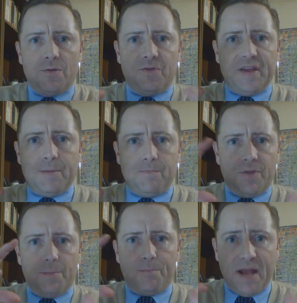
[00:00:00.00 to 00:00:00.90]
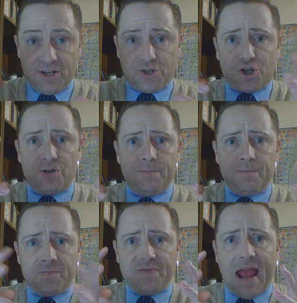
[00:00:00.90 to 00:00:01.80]
the the pinch
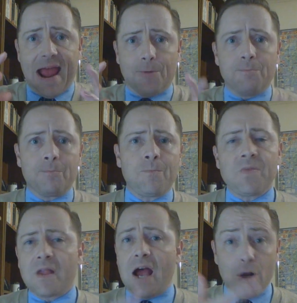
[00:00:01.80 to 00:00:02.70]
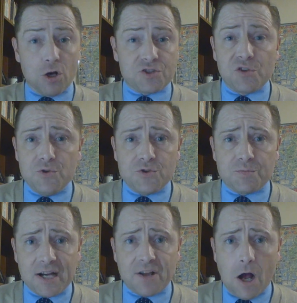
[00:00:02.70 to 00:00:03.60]
down I also used
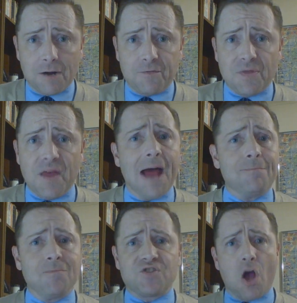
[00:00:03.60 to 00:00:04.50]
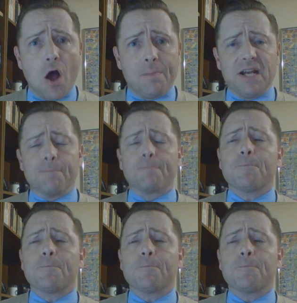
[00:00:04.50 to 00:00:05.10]
my tongue for that. So, I mean,